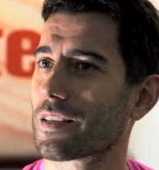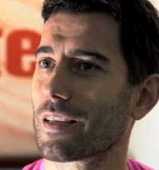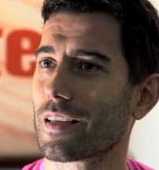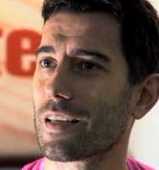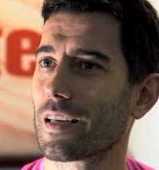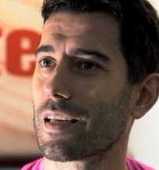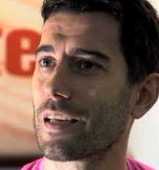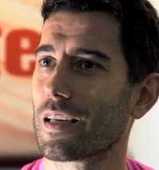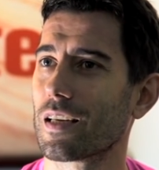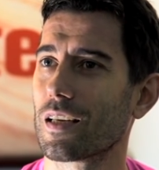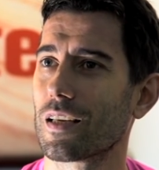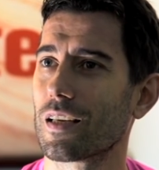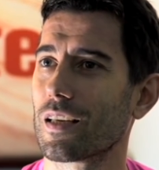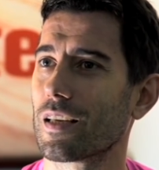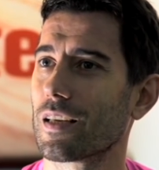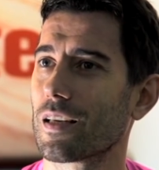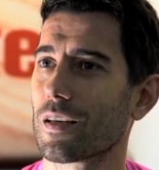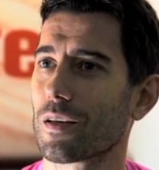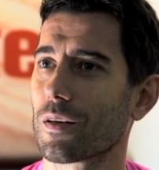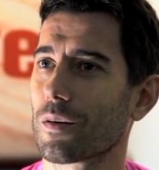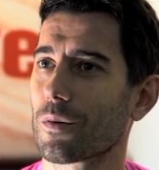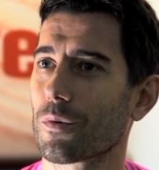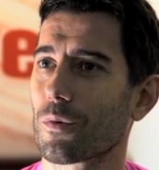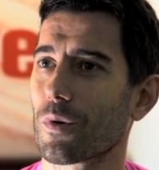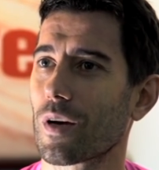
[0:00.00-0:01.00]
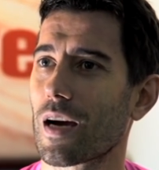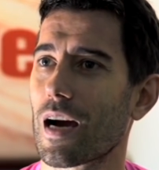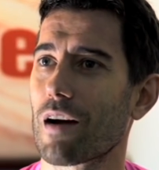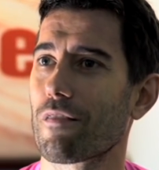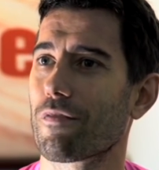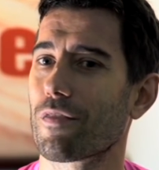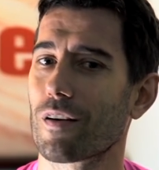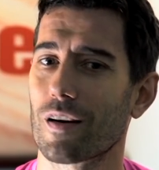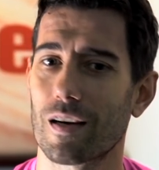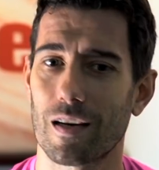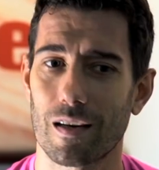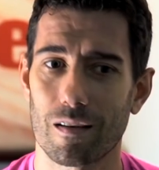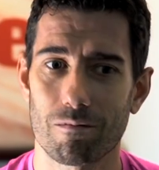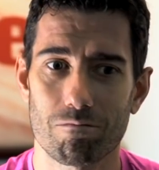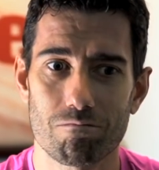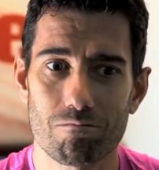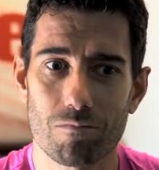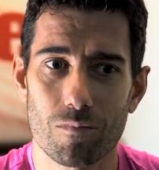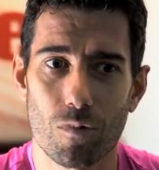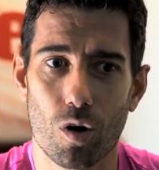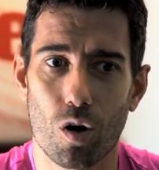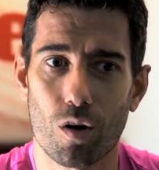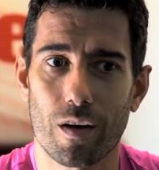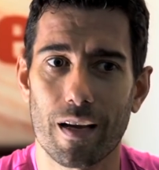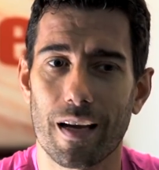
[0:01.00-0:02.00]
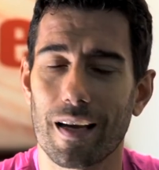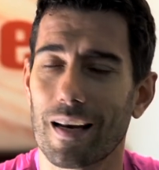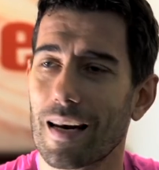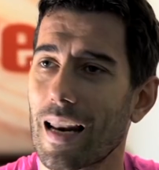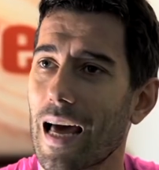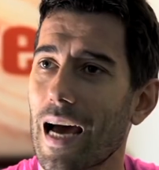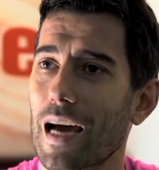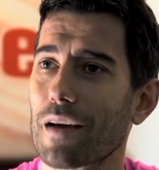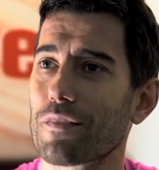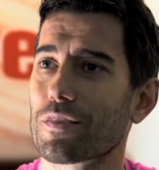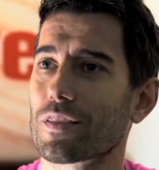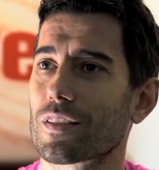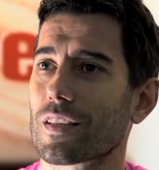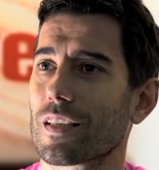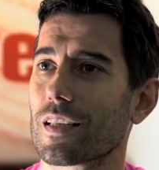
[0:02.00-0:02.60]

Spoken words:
We have okay lives.